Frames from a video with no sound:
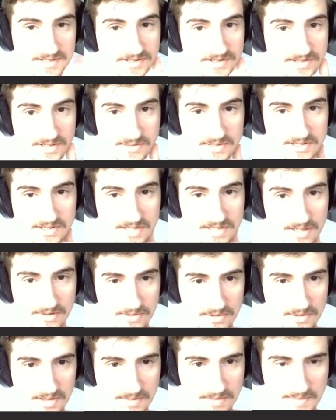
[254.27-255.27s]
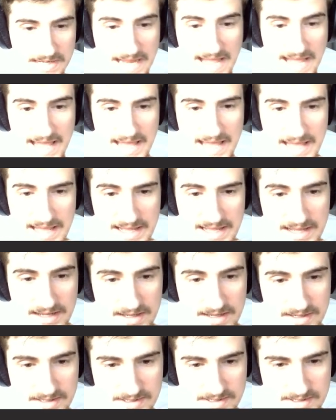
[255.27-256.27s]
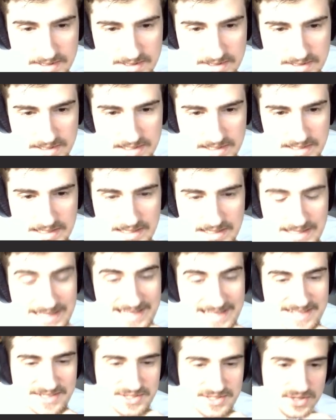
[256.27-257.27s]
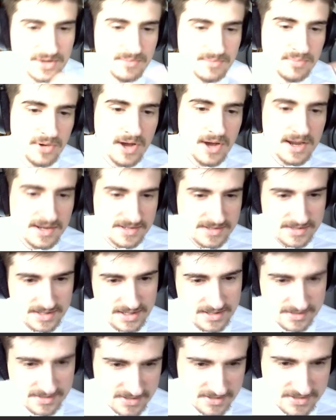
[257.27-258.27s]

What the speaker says: So we're just gonna throw them in A. Eastern Protestants.